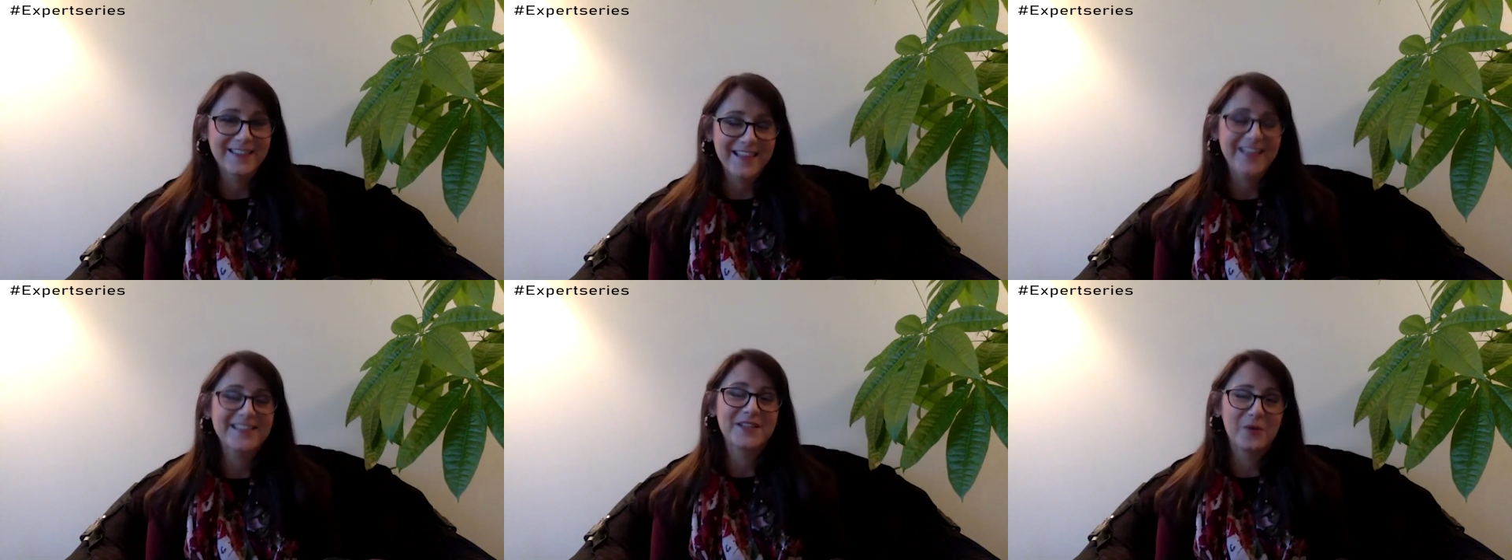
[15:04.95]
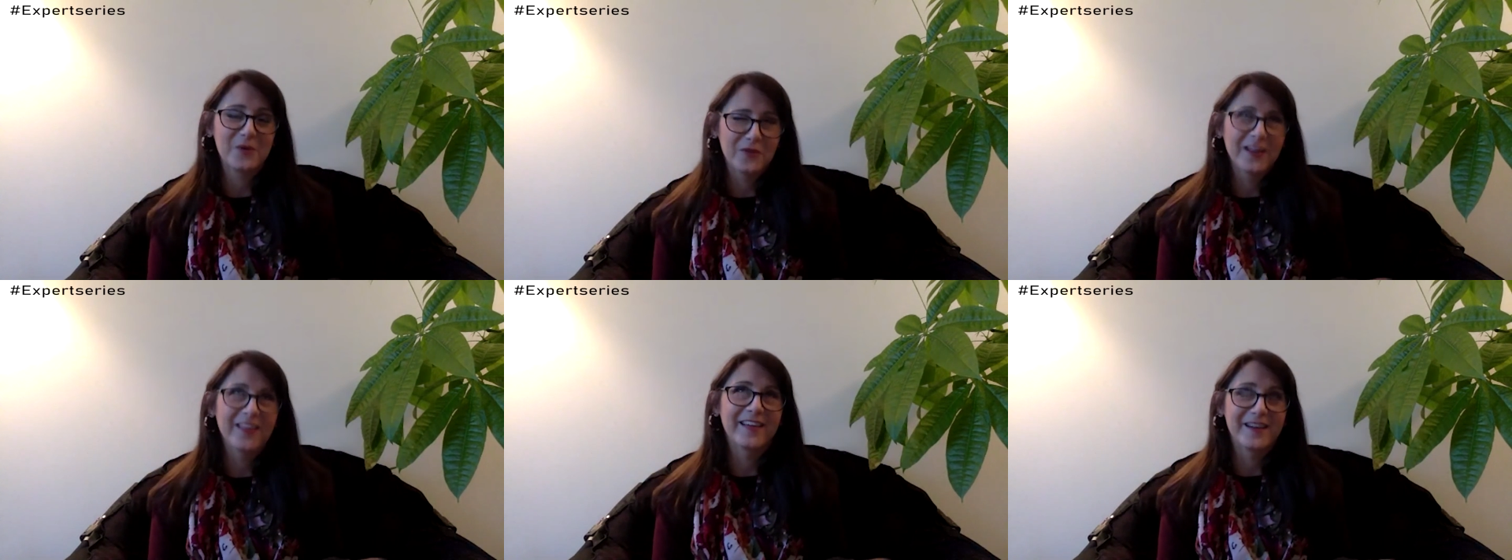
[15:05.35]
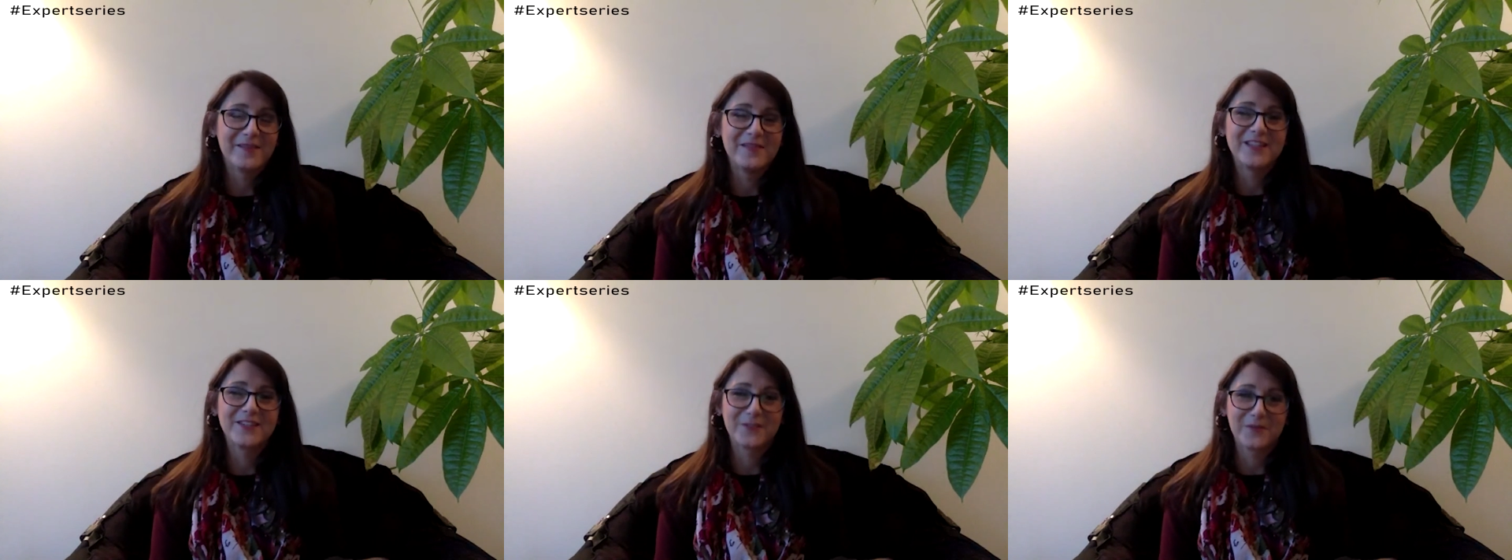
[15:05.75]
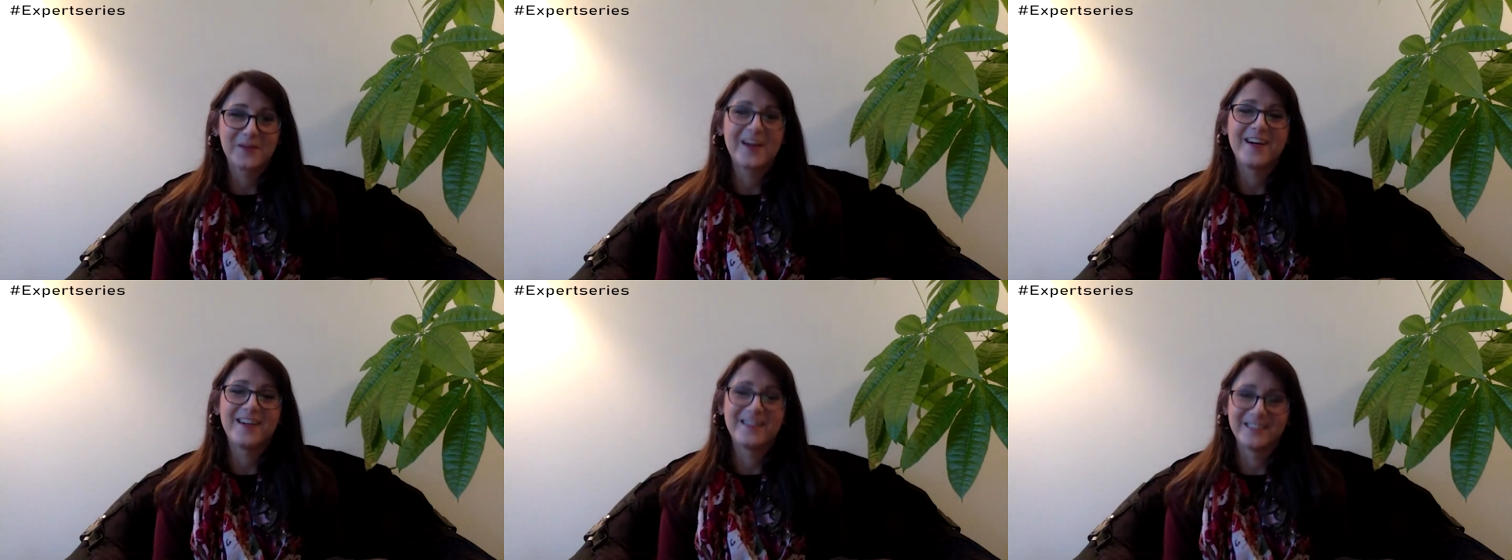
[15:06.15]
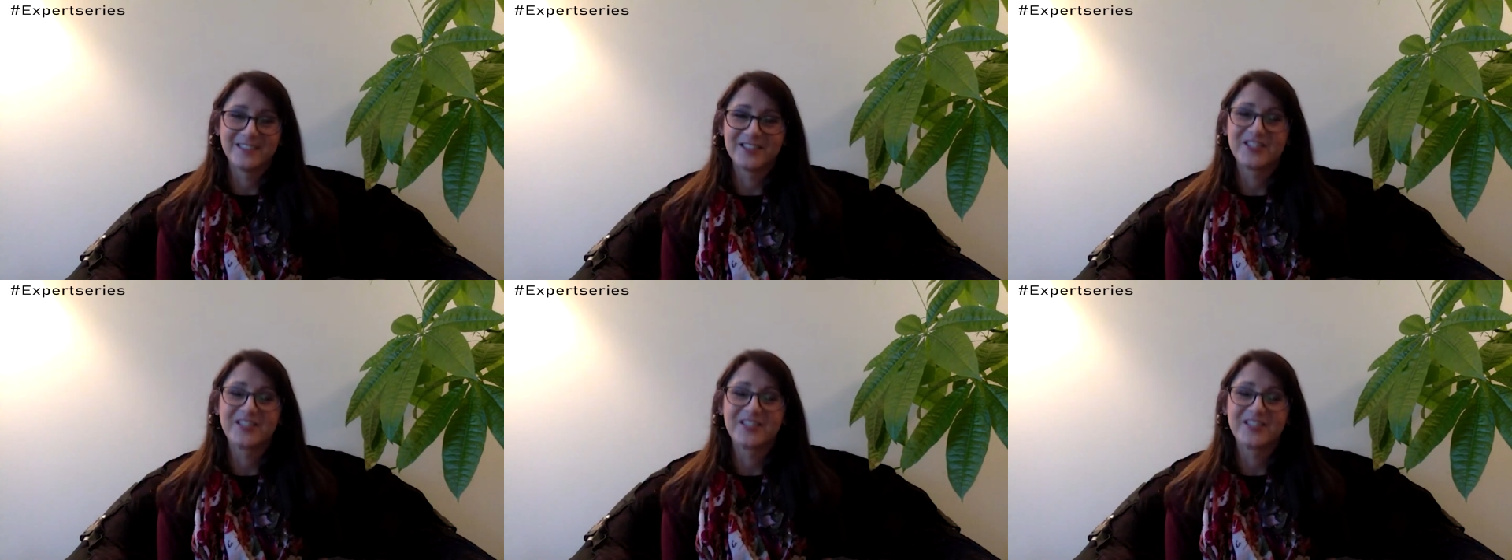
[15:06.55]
That's the only thing I missed from college.